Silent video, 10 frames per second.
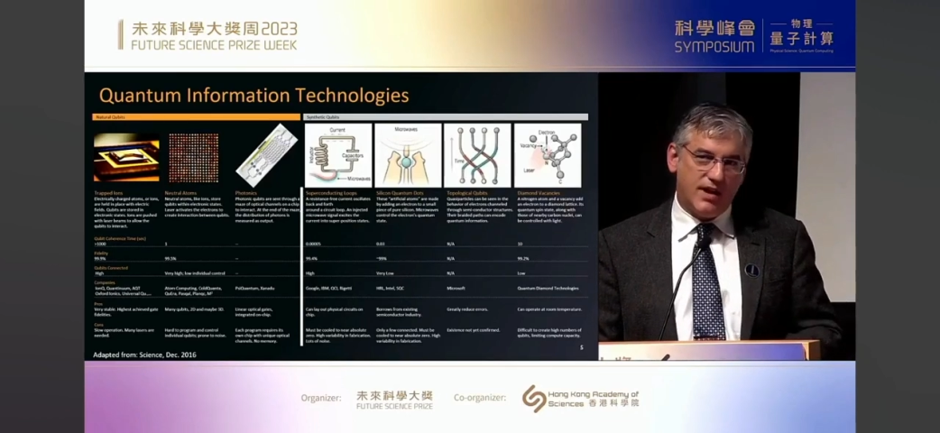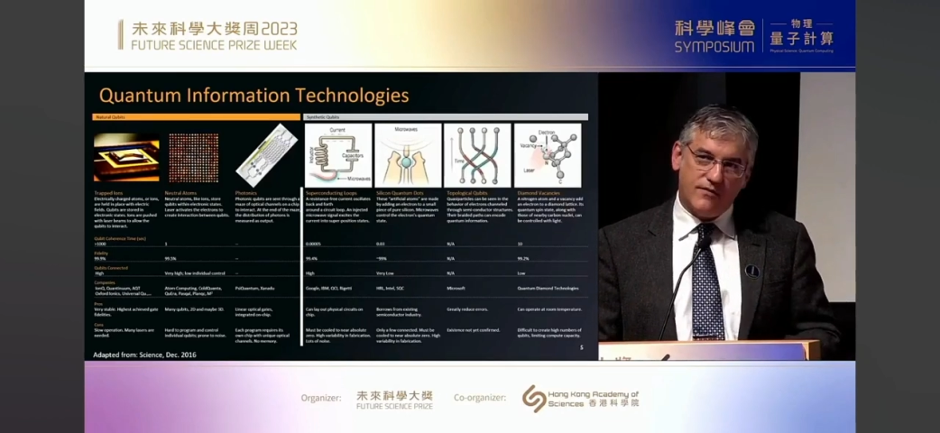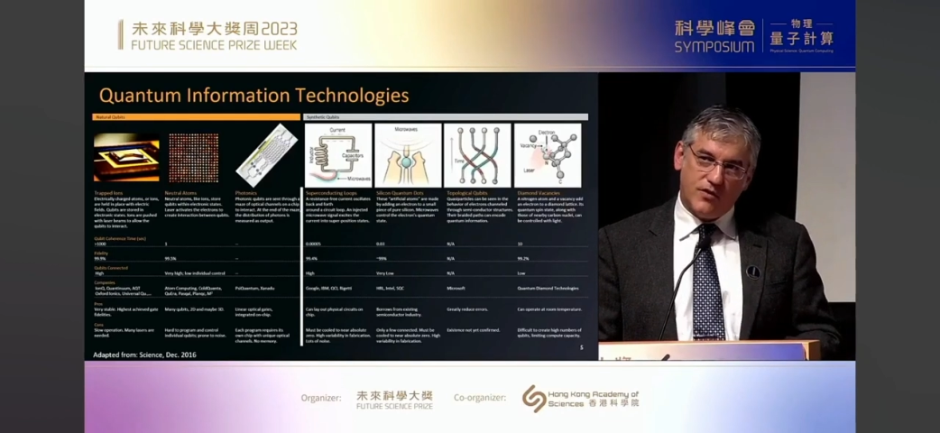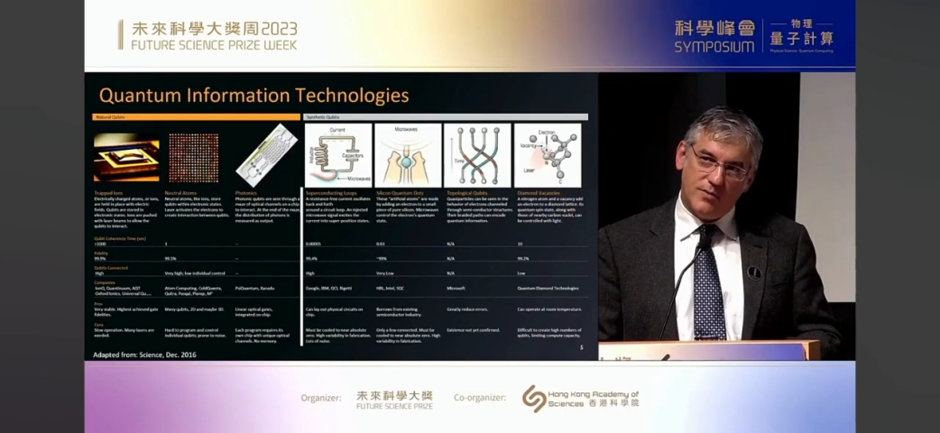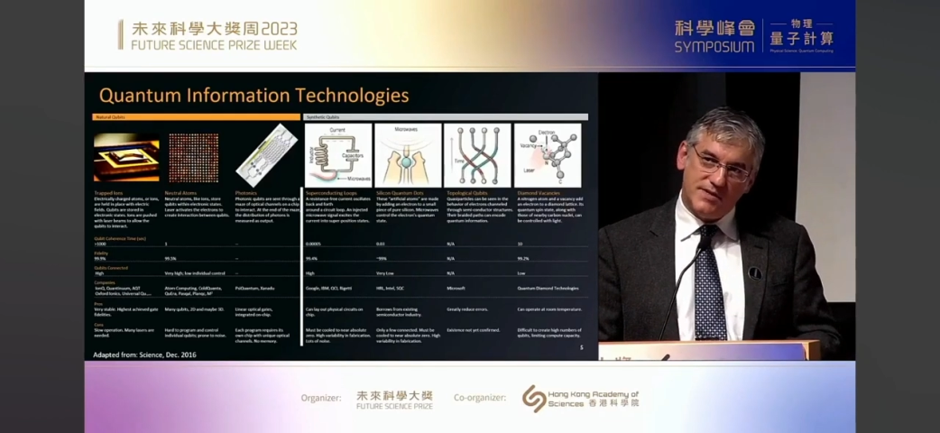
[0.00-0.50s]

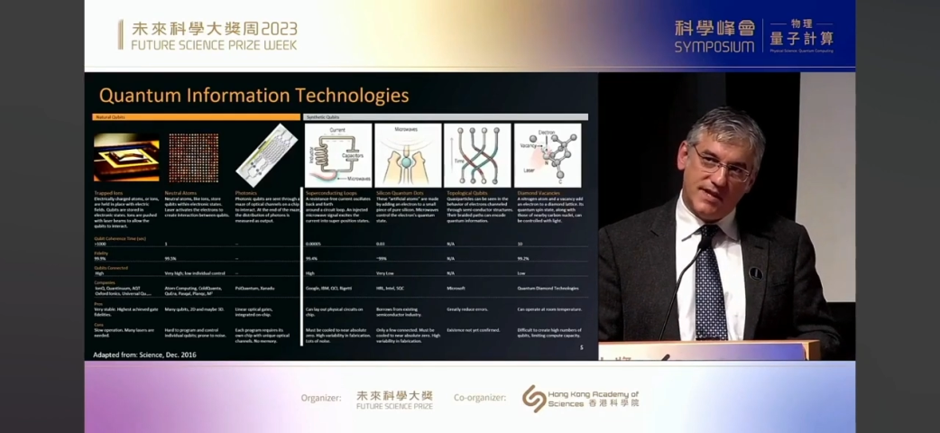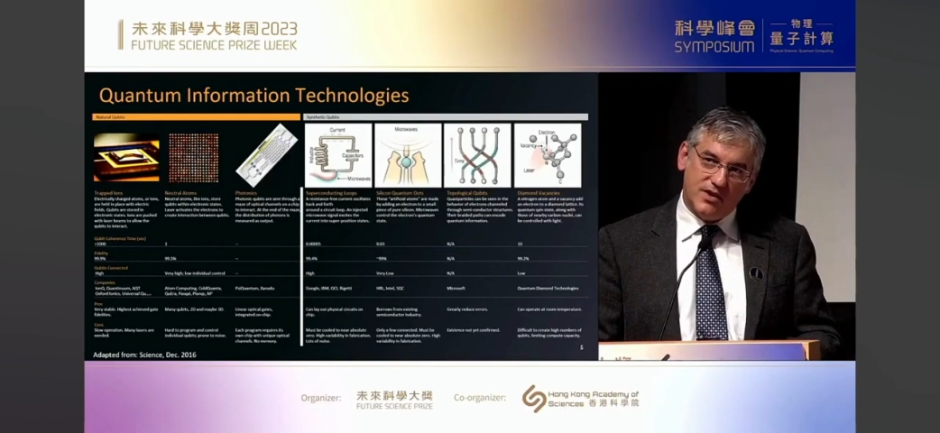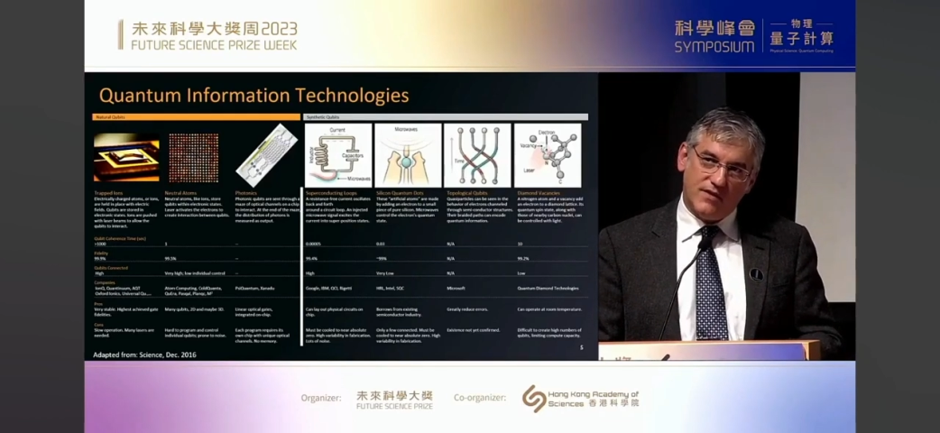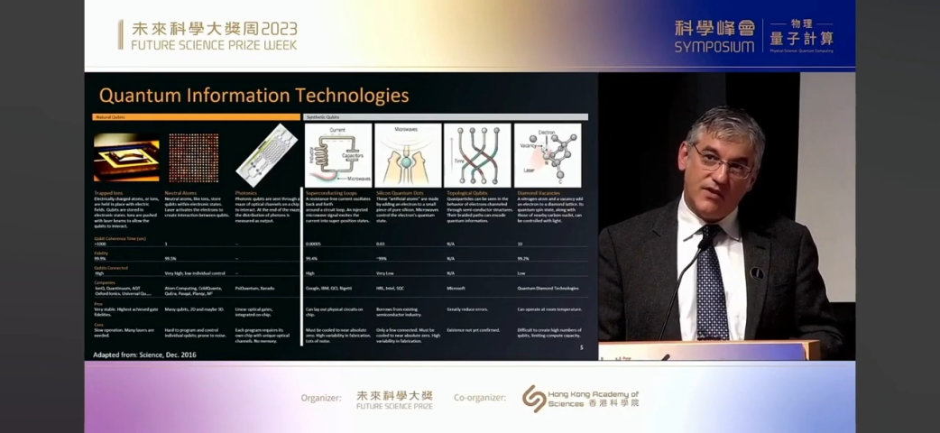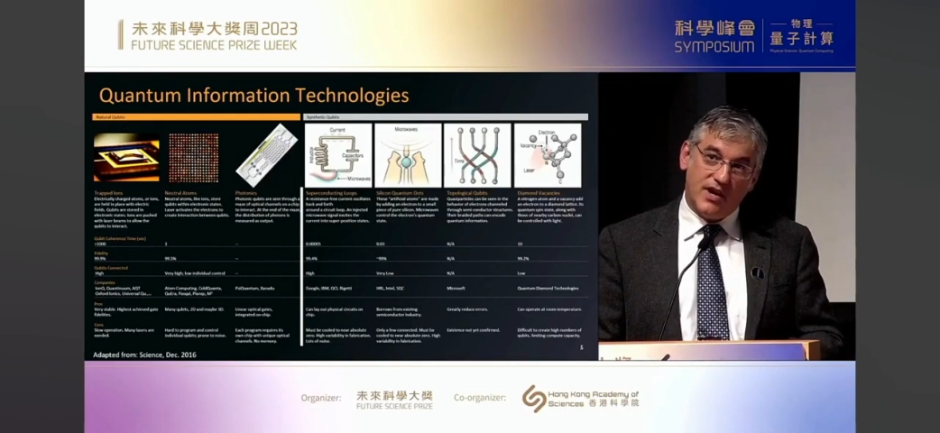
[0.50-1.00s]
platforms
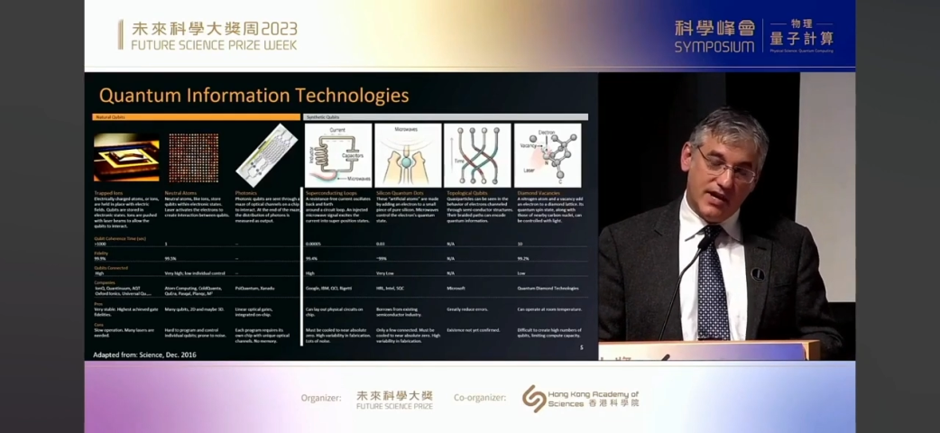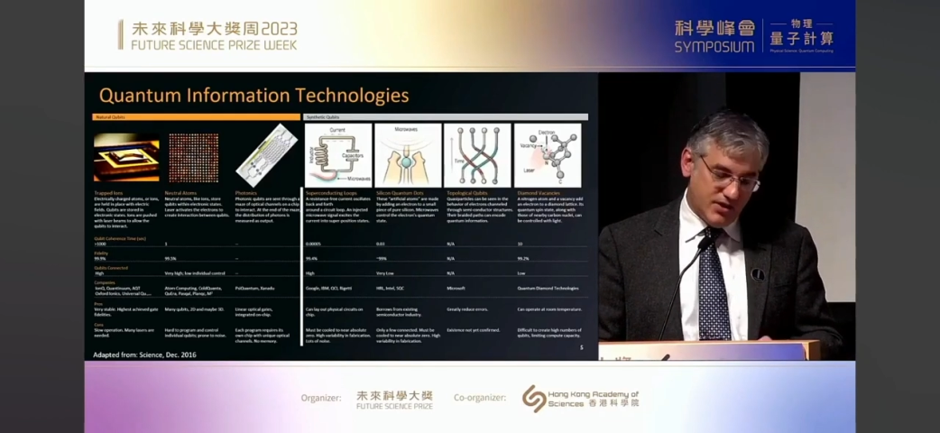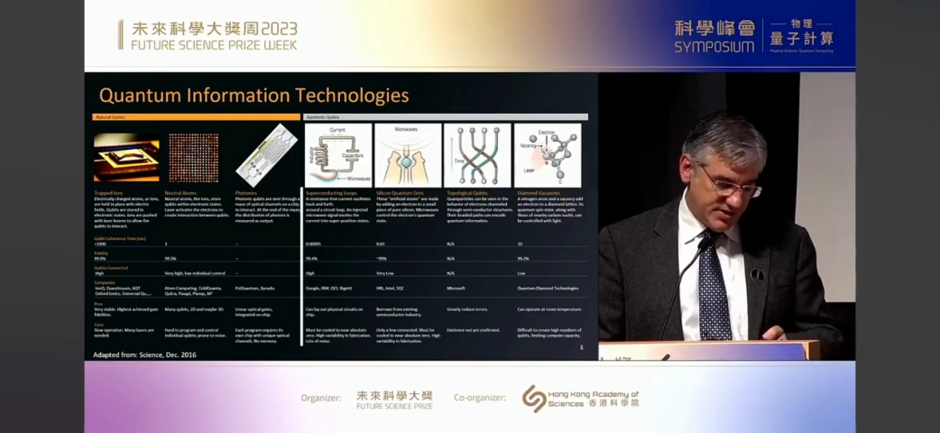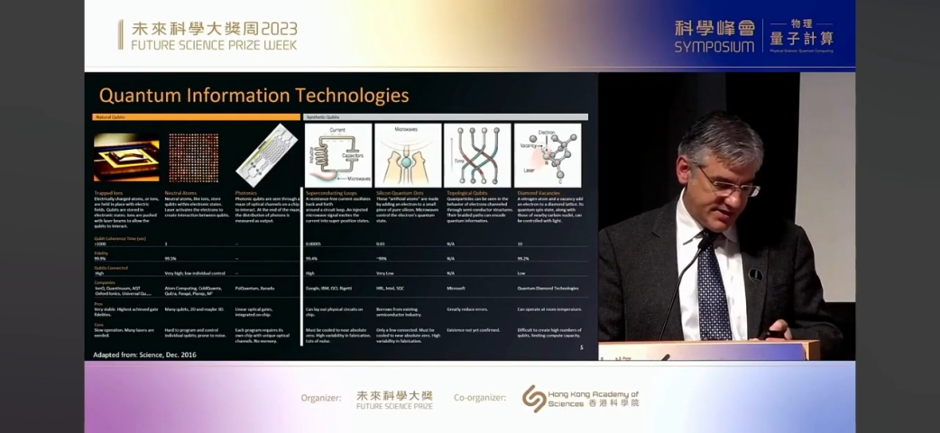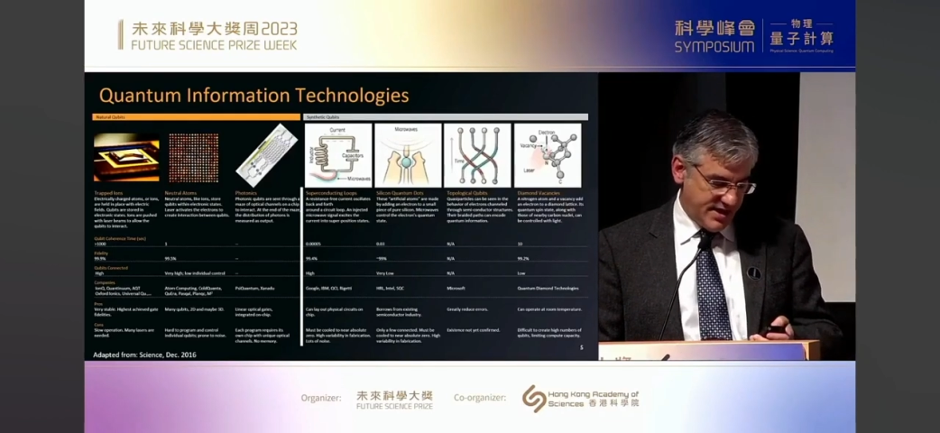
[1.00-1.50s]
that look very
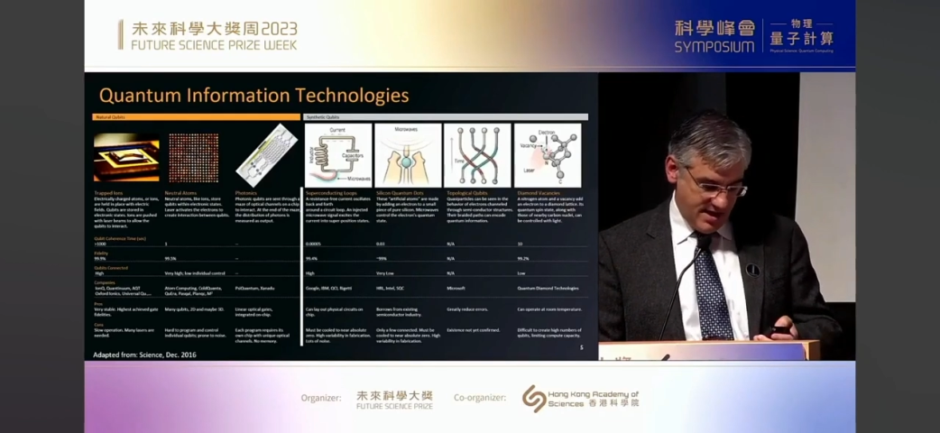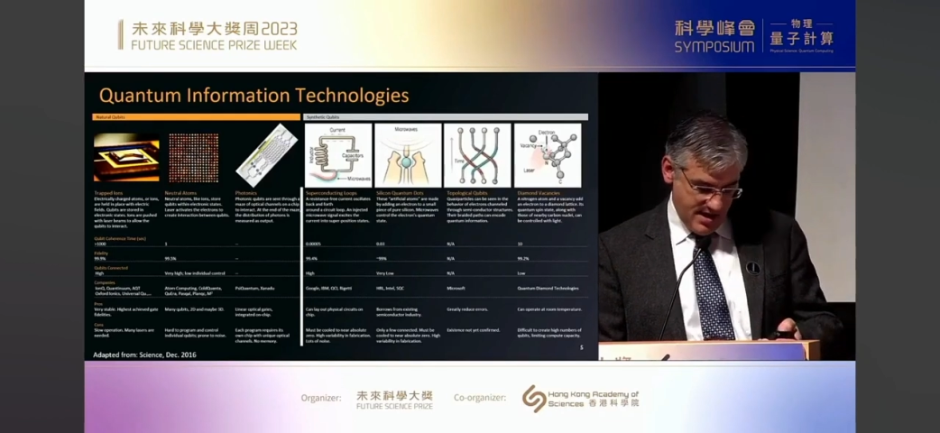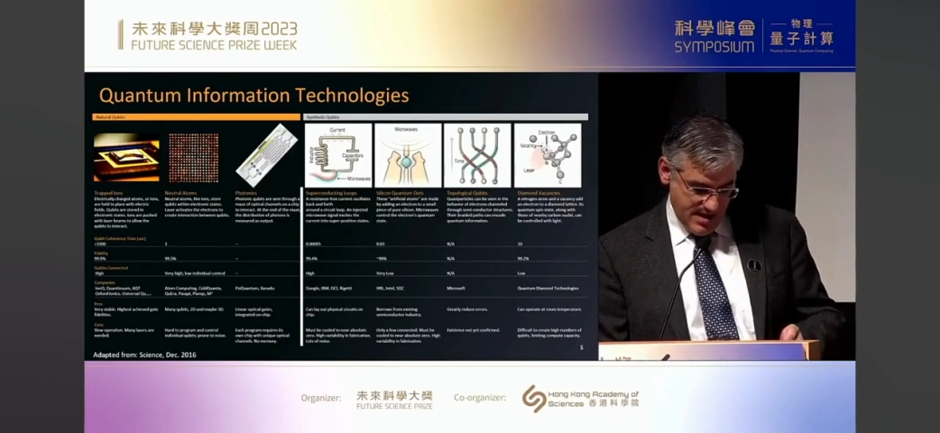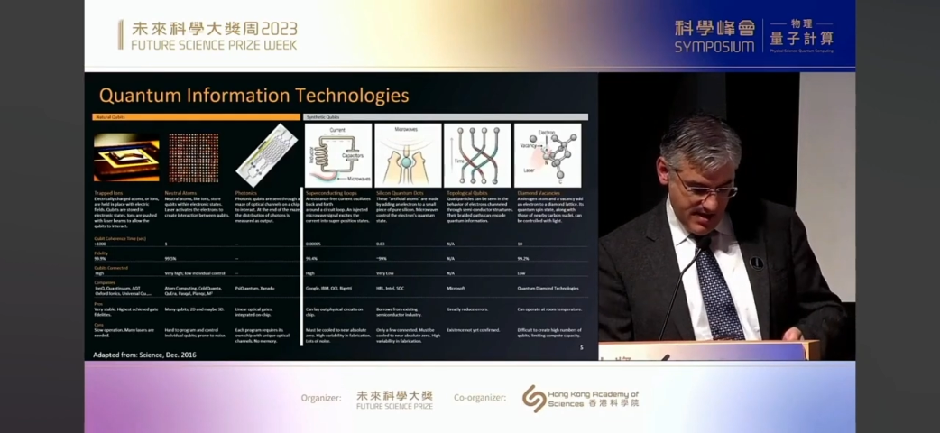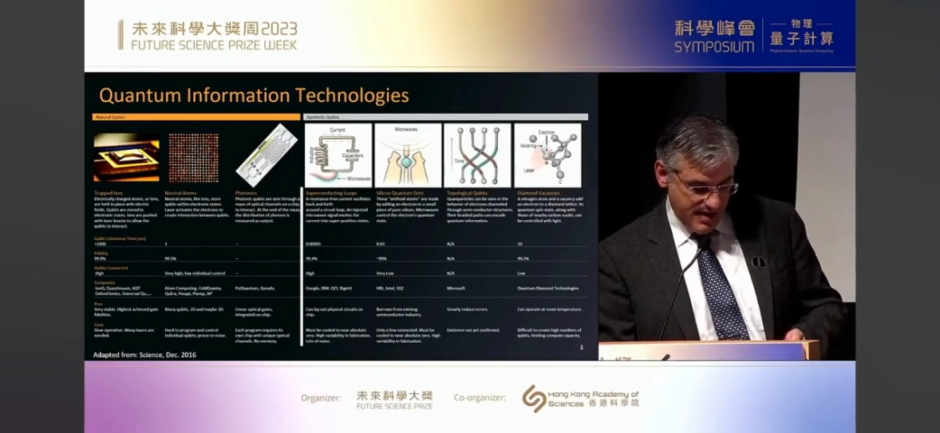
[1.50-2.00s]
interesting.